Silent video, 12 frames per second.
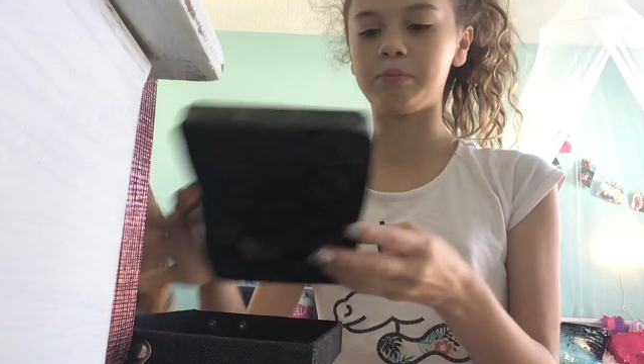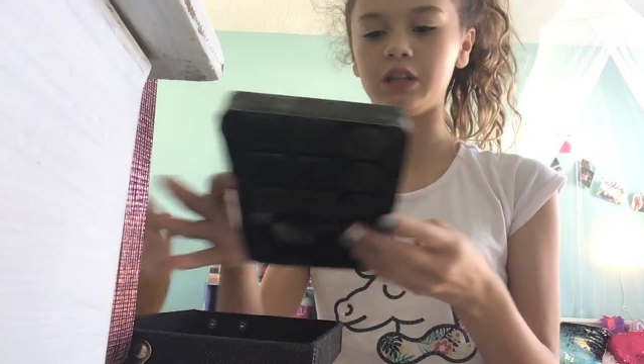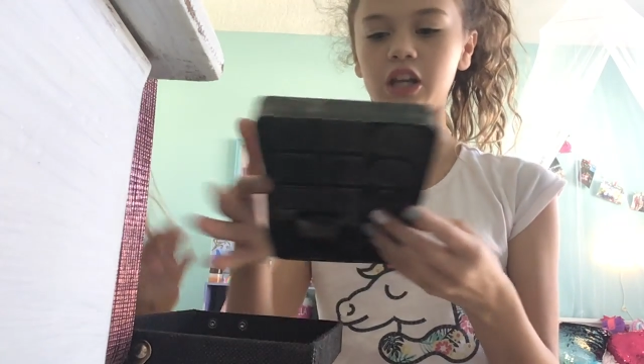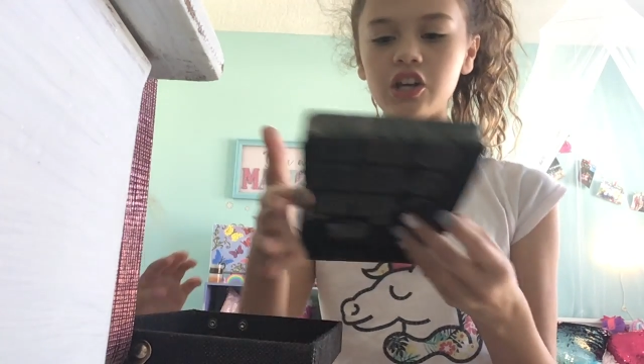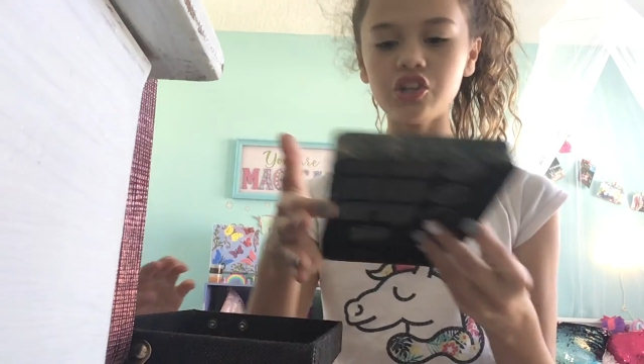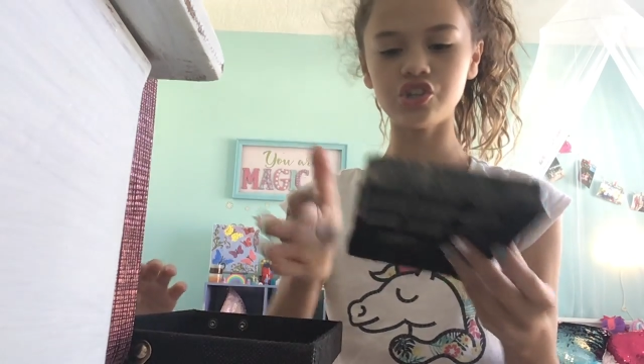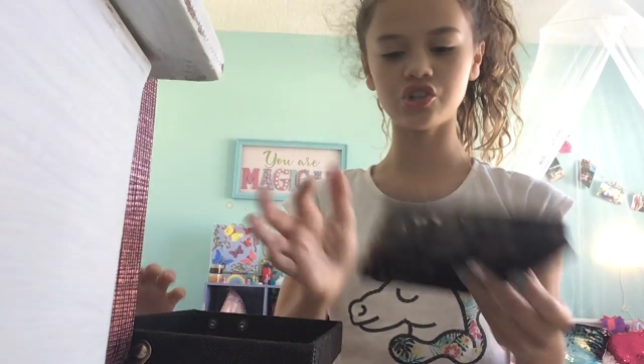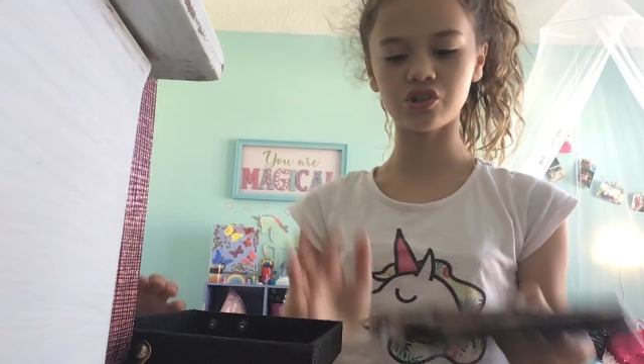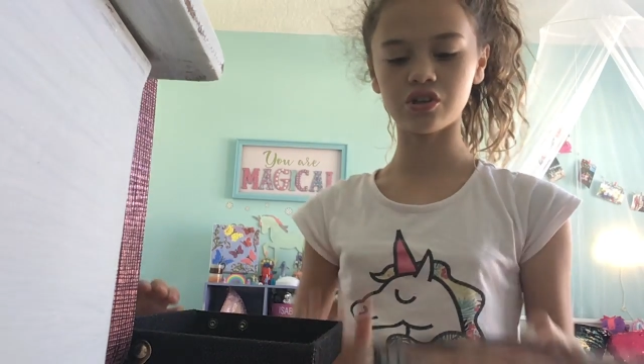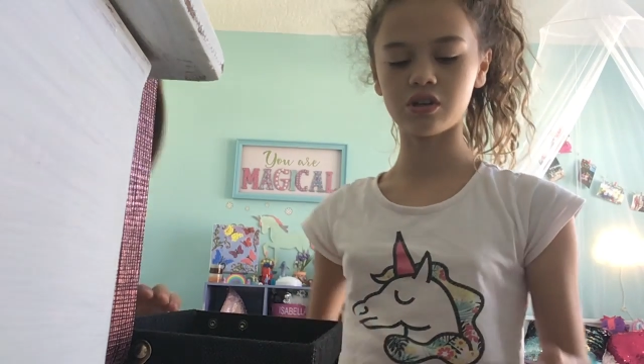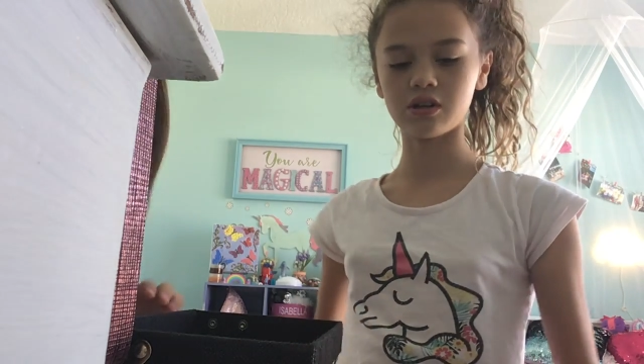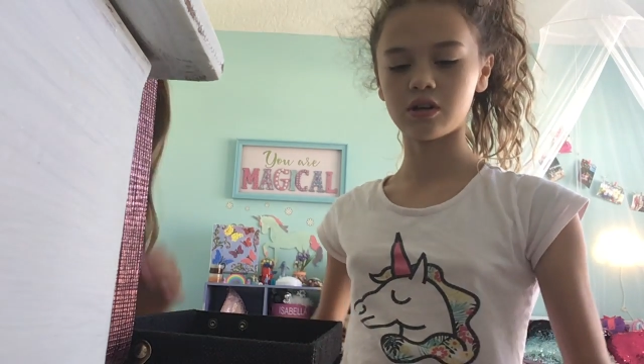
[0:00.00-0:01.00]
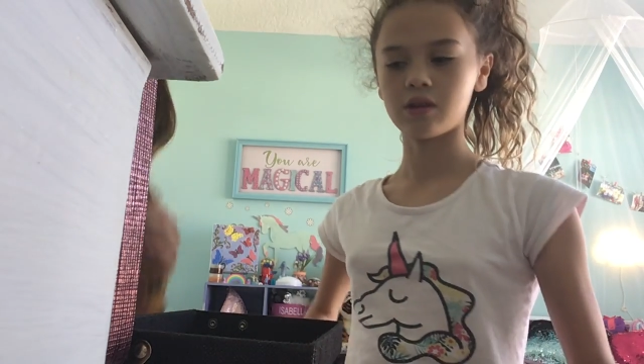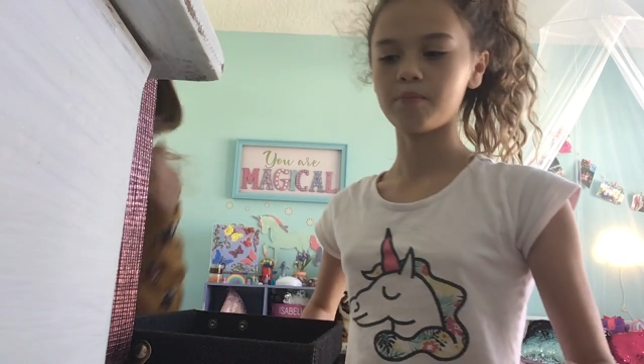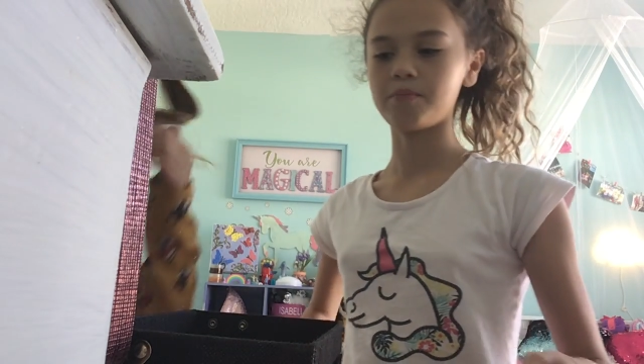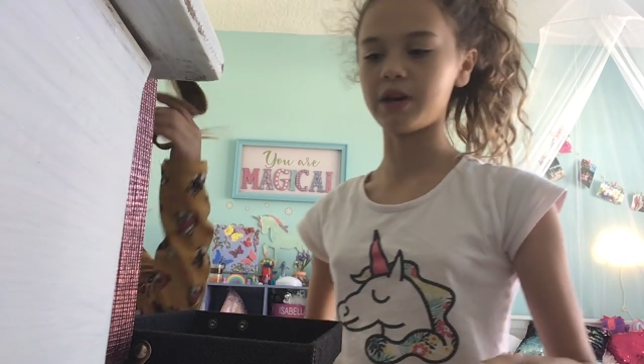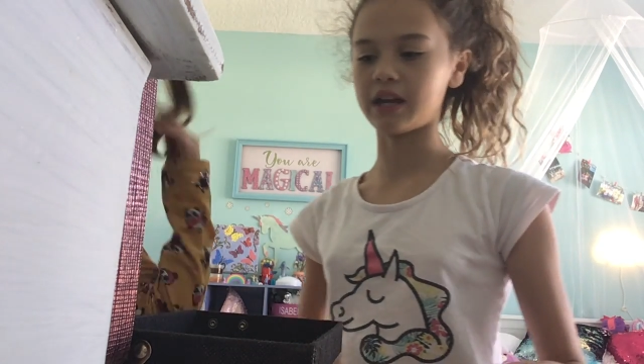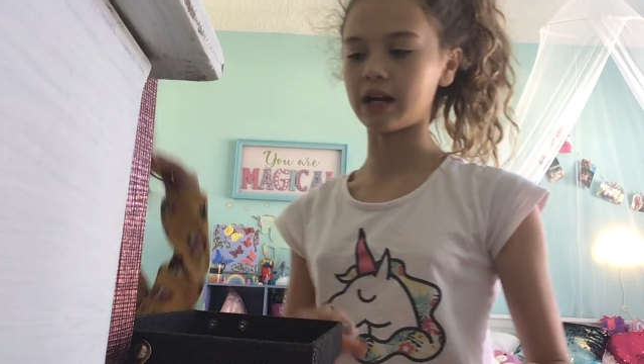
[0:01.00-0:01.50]
blush. Okay.
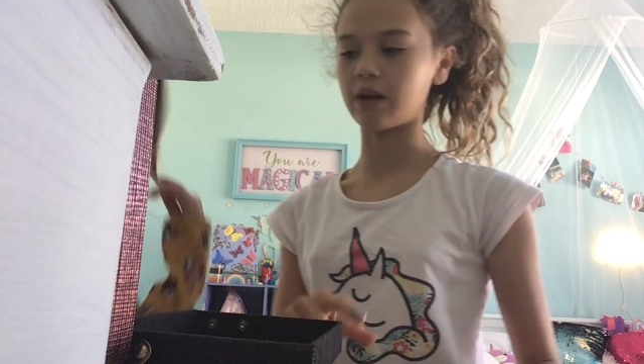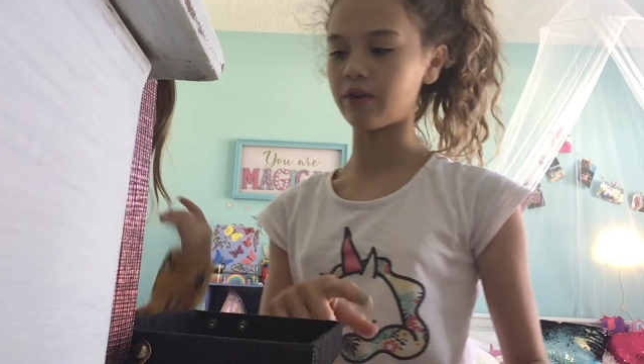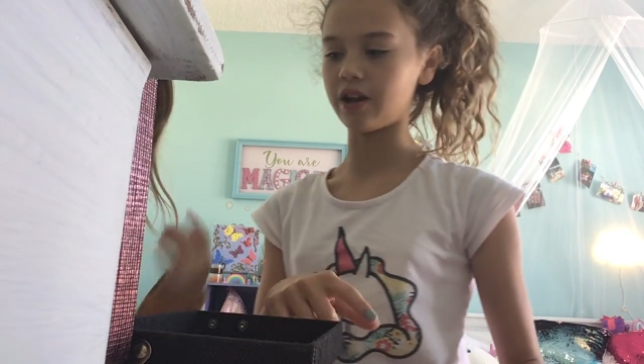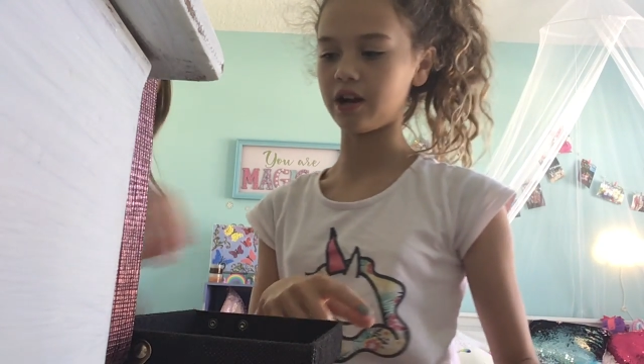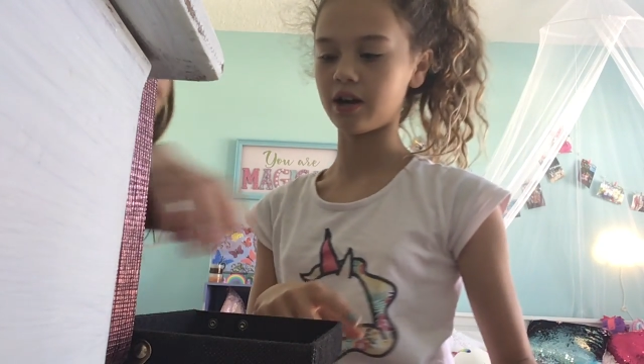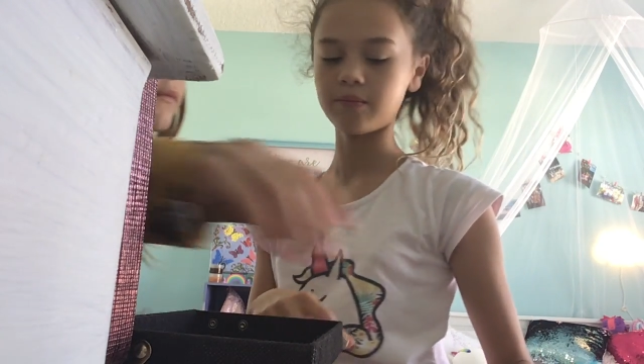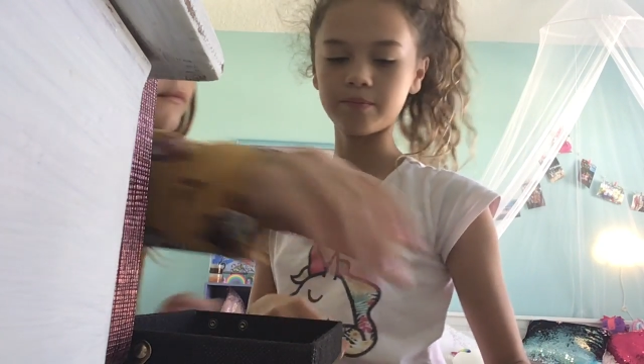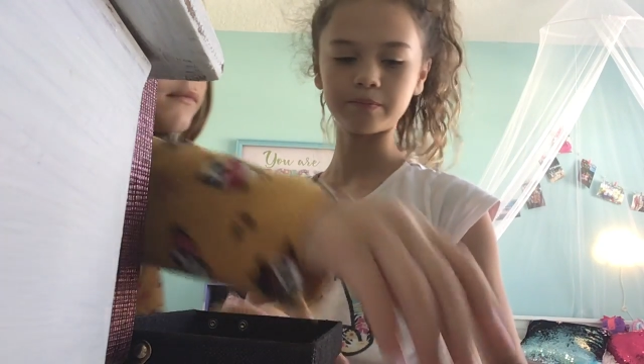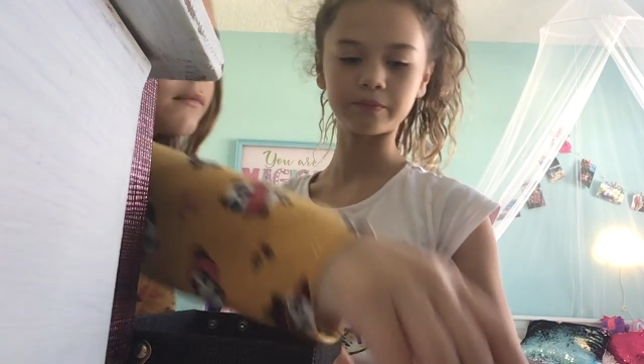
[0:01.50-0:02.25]
Pick it out right here.